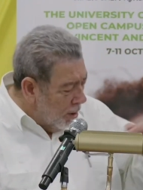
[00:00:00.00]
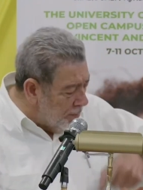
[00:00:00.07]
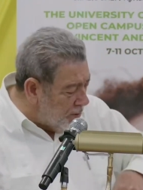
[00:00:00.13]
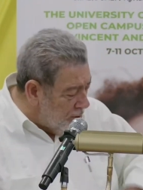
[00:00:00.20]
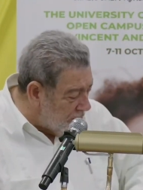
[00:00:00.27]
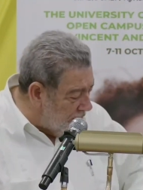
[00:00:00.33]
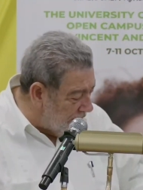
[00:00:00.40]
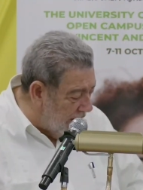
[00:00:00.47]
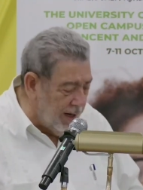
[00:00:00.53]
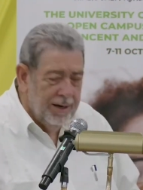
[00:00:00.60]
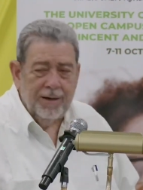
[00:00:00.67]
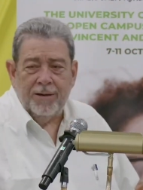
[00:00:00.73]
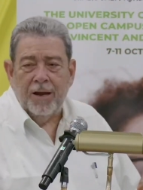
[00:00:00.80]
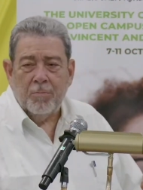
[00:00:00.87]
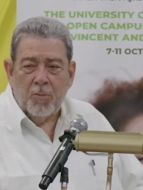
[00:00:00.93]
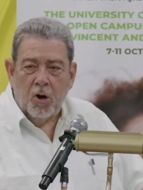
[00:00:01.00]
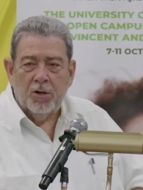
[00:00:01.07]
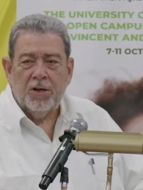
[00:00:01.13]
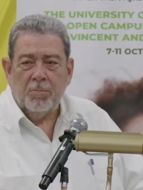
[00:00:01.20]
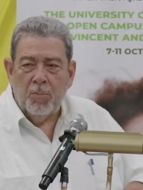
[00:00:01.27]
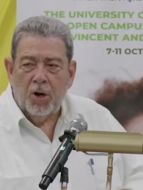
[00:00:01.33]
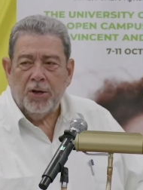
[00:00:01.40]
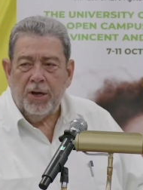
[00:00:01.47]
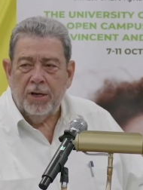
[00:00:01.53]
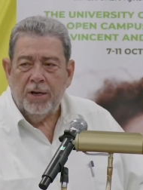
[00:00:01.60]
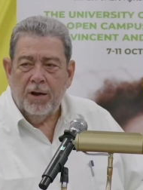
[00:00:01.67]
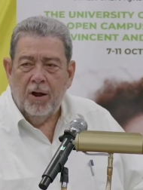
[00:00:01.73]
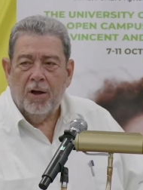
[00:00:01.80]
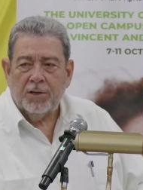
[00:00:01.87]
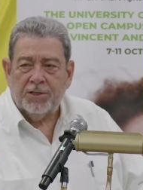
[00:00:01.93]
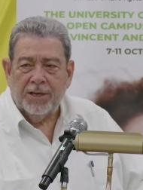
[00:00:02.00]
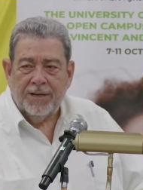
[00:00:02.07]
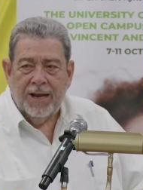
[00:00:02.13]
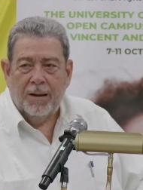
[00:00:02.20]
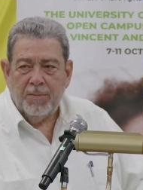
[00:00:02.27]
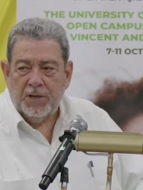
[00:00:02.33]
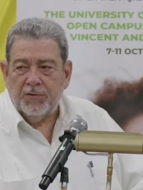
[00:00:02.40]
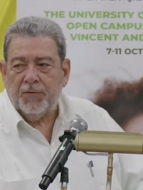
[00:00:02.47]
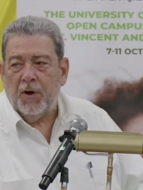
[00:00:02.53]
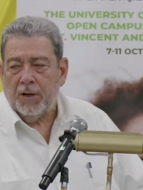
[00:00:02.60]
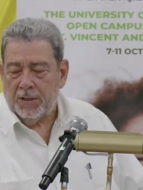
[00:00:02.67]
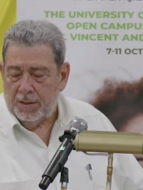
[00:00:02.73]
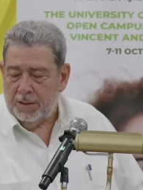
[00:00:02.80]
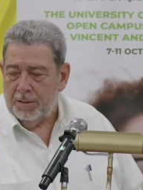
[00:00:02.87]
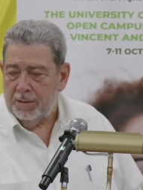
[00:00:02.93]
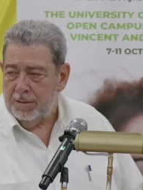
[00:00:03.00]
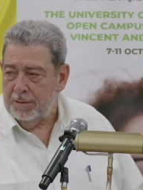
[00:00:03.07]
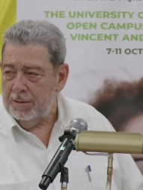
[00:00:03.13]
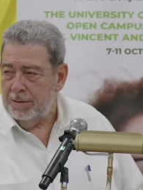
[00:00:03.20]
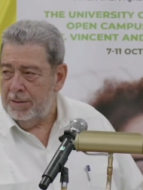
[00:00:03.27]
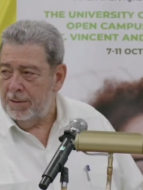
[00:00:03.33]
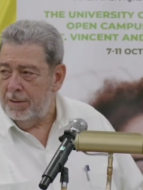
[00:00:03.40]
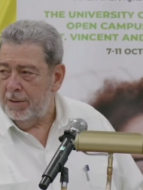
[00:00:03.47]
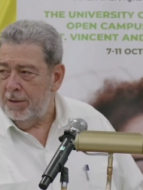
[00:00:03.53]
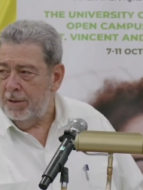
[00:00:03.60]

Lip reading: But up to today, the amount of money in the loss and damage fund